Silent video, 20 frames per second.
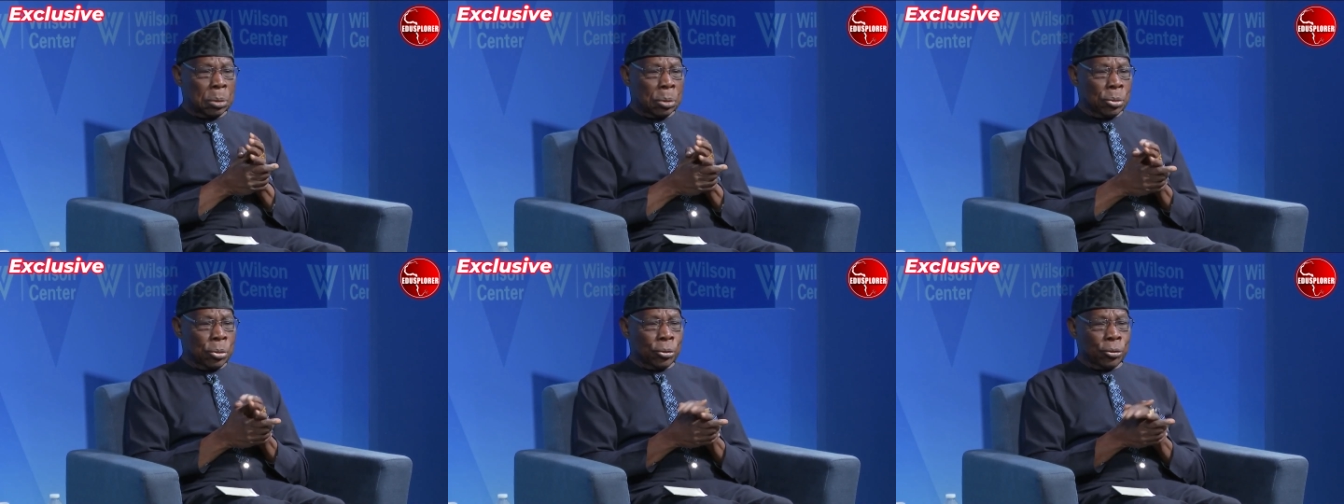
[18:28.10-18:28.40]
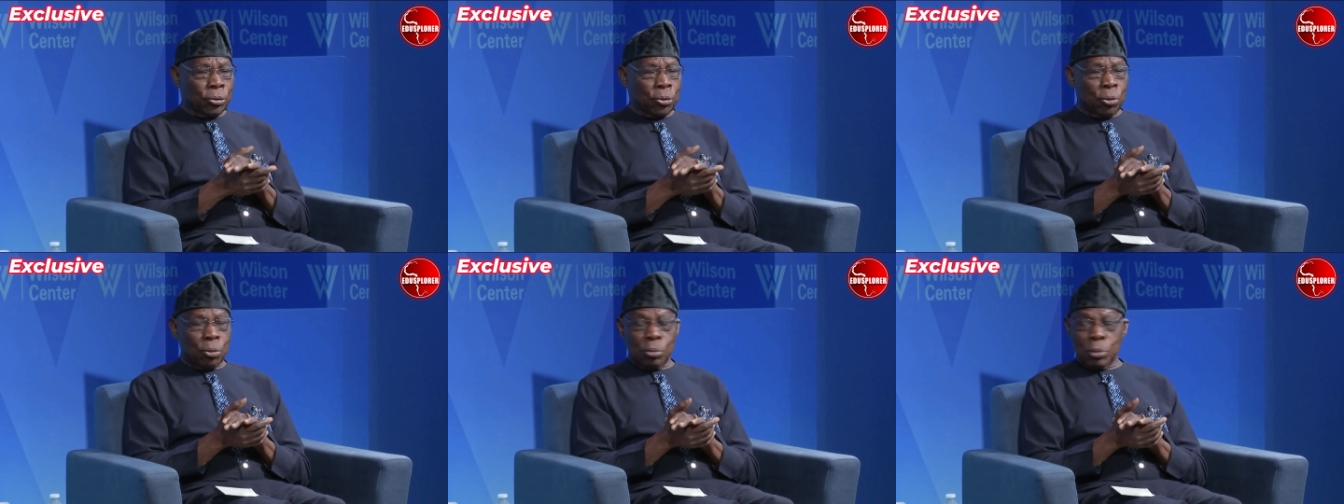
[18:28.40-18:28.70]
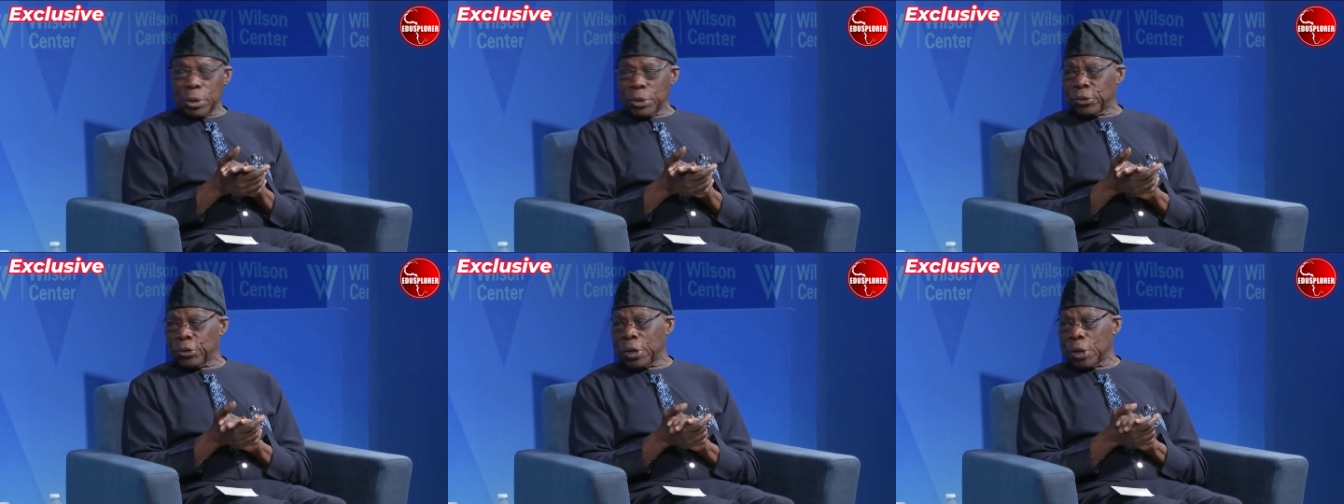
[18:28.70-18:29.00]
So
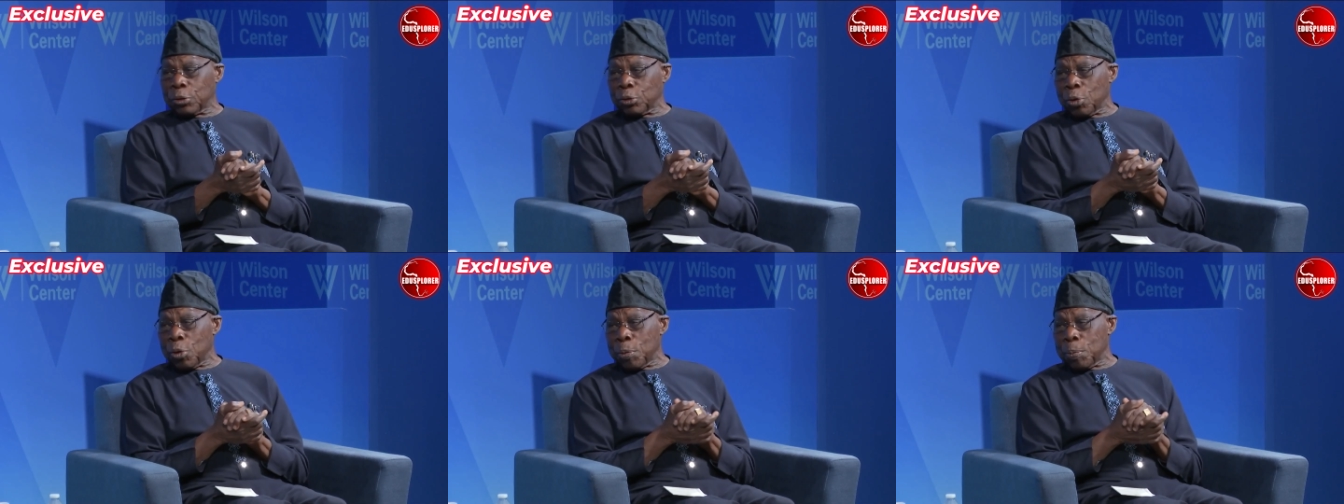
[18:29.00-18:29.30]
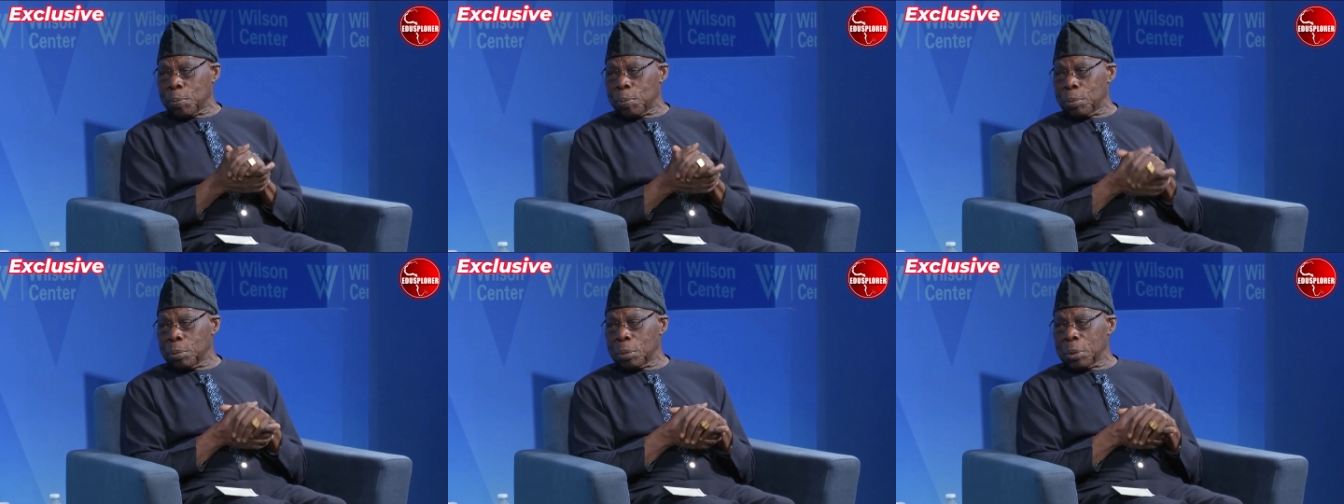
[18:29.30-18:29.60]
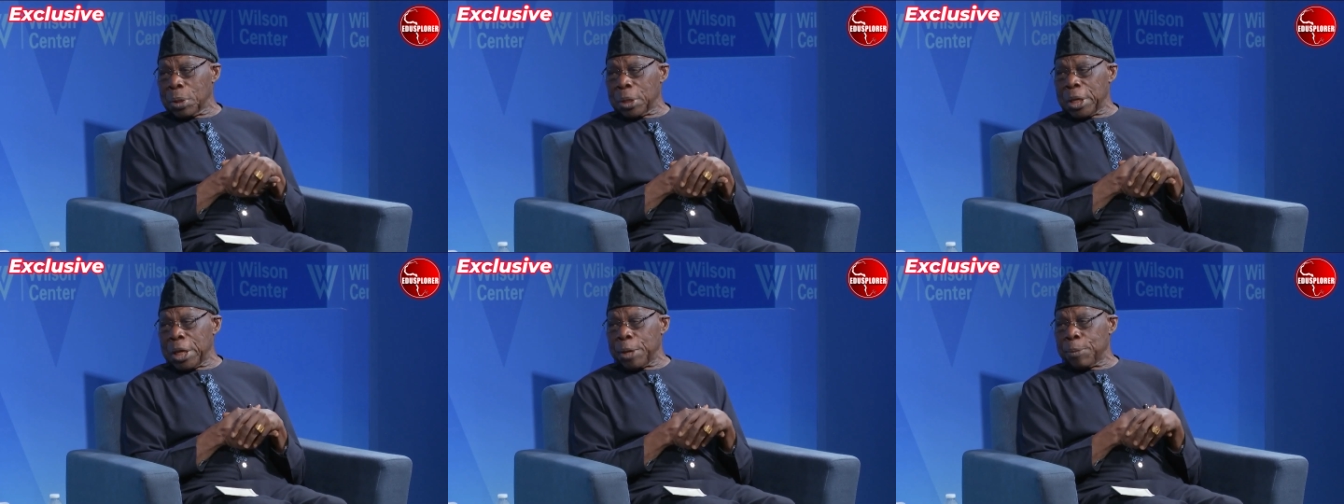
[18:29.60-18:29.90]
we set up
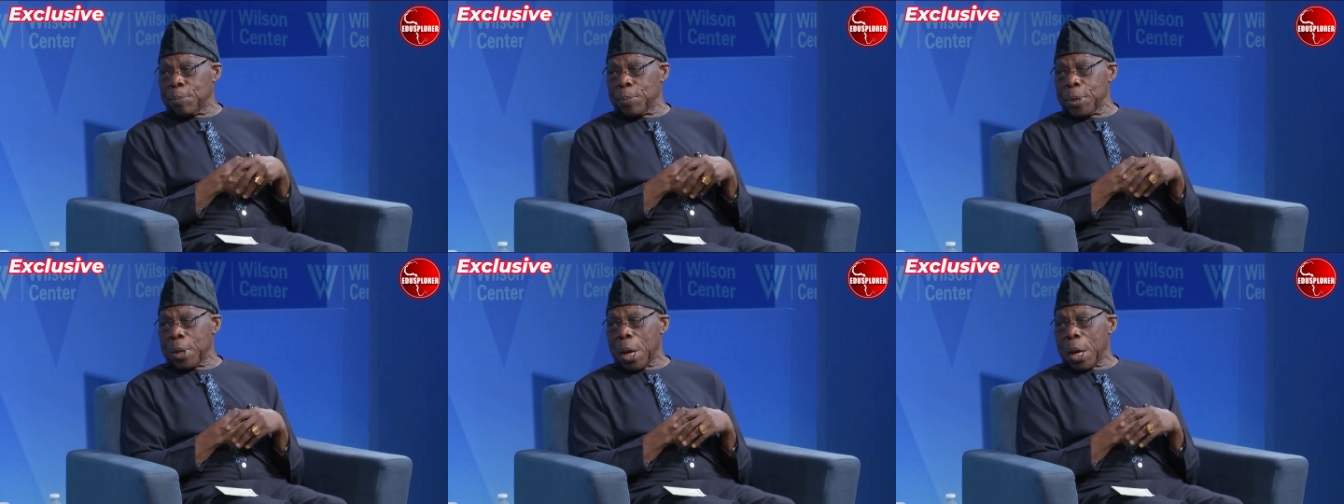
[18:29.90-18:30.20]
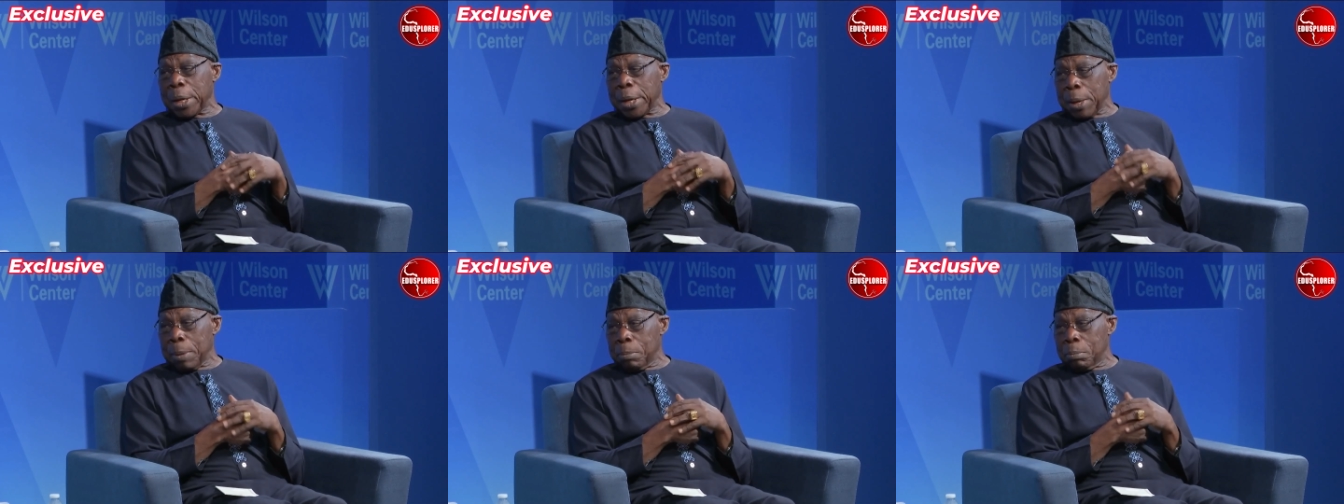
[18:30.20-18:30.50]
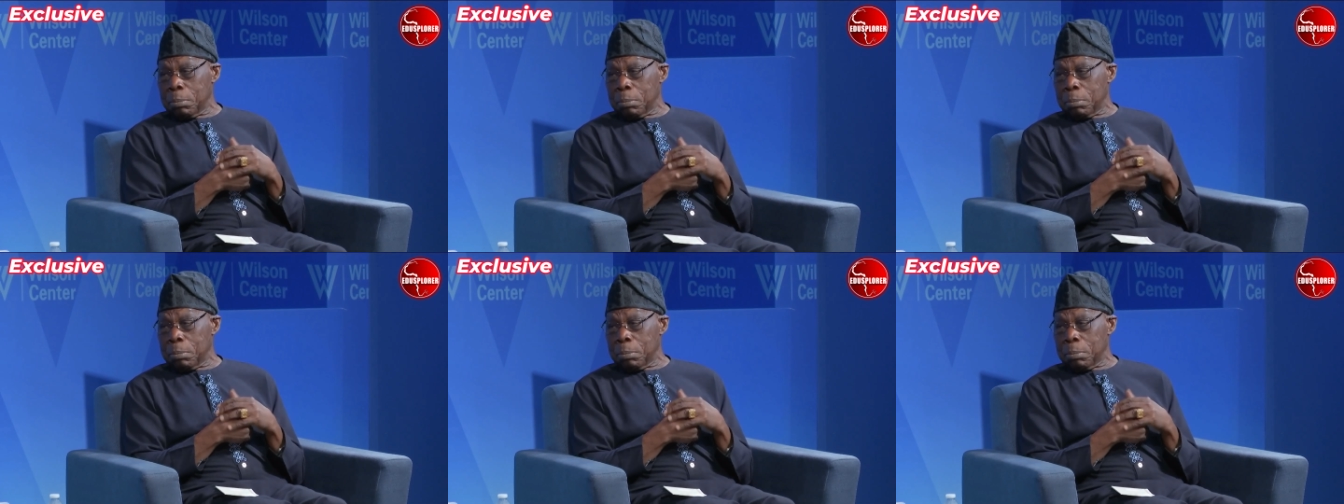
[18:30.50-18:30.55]
APRM.